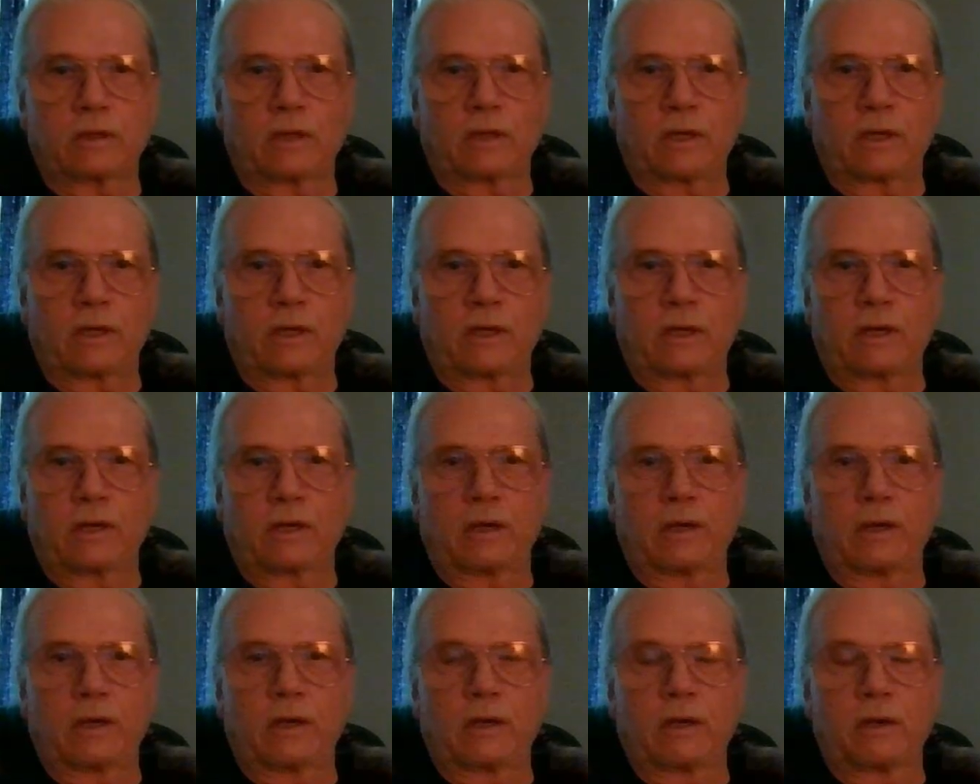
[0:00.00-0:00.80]

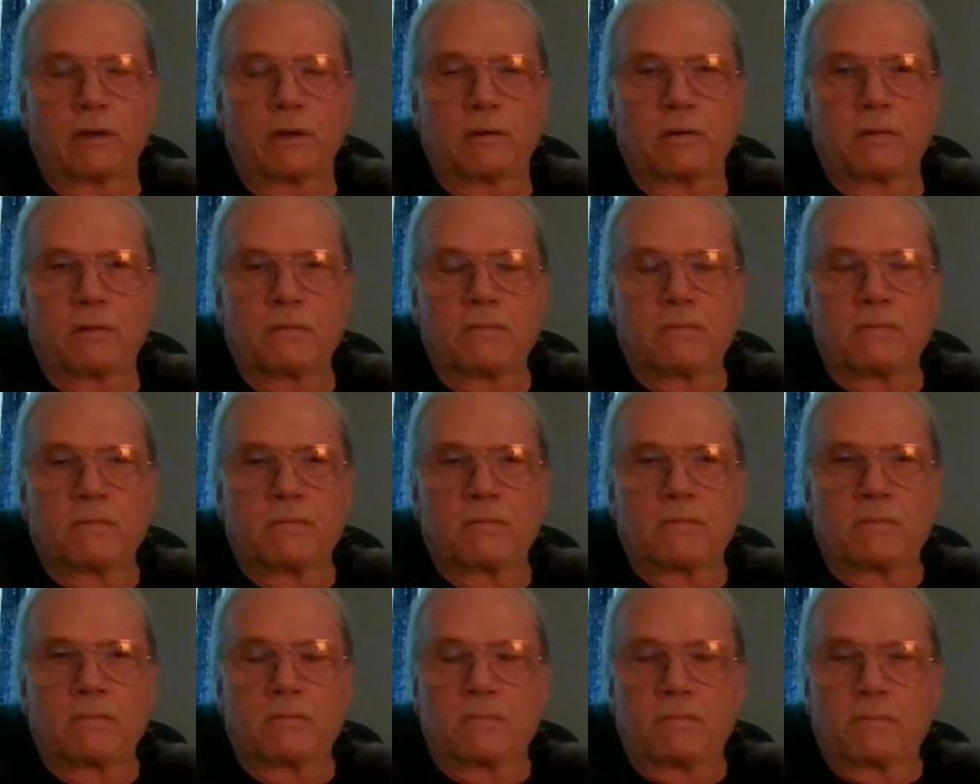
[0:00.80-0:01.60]
Uh,
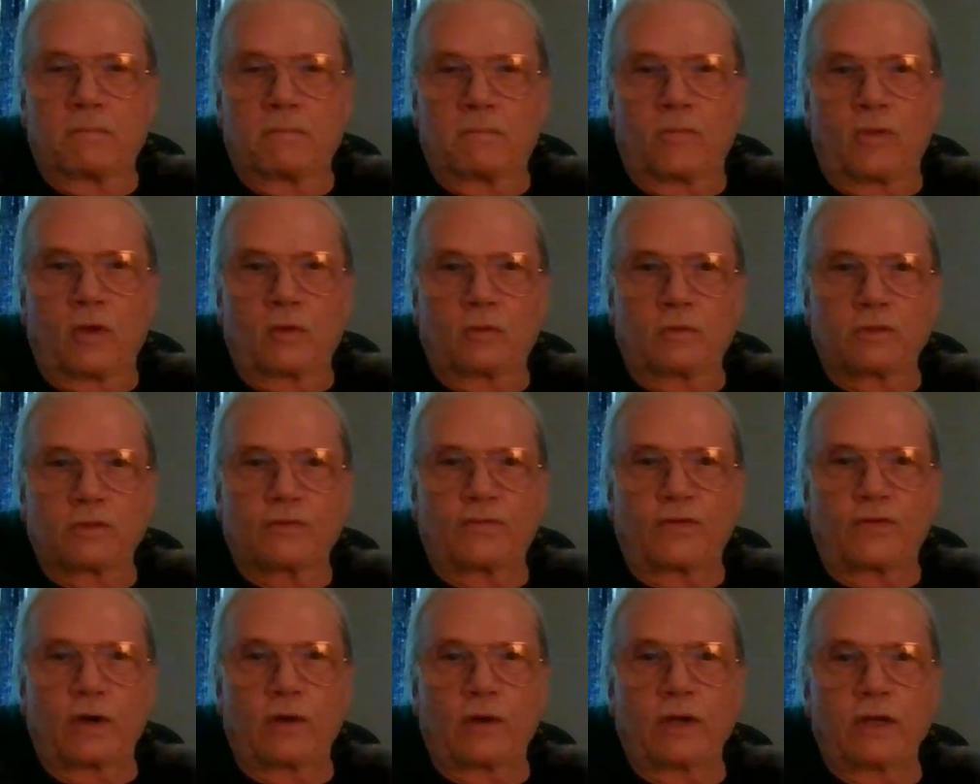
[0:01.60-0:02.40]
it was
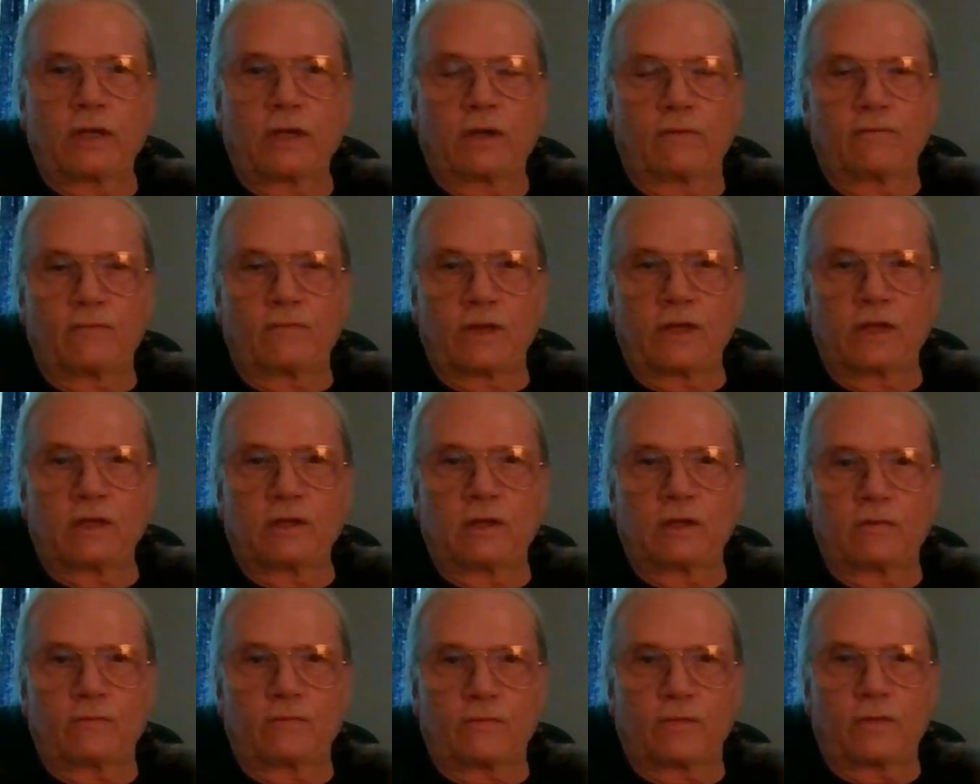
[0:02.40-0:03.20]
very
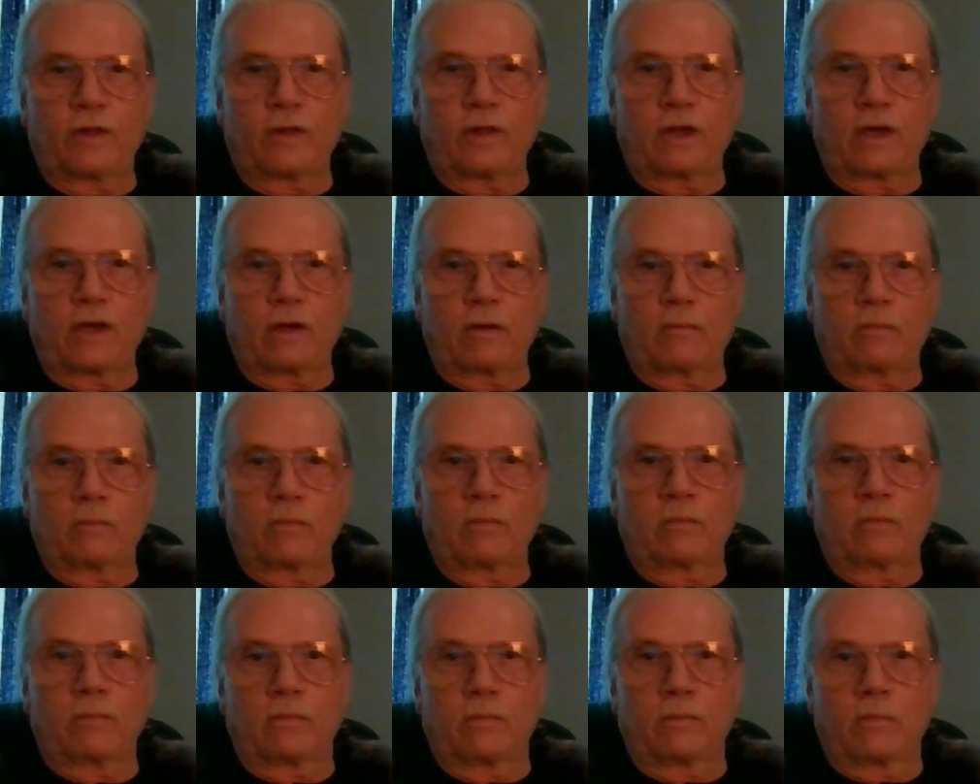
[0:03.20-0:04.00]
convenient for
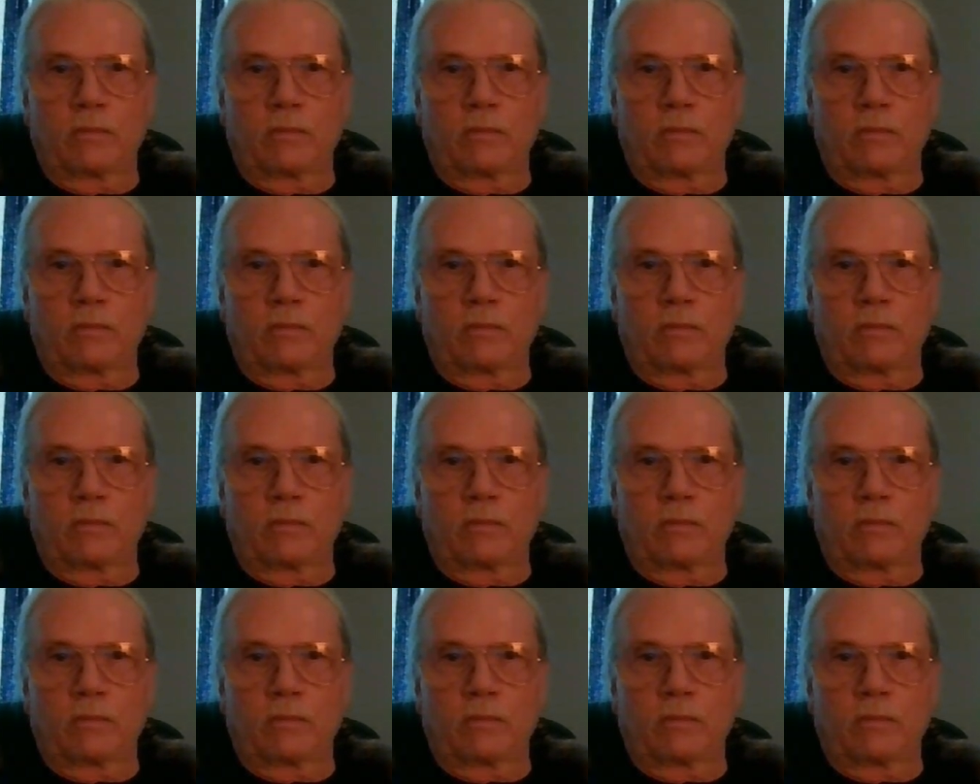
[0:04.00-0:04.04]
them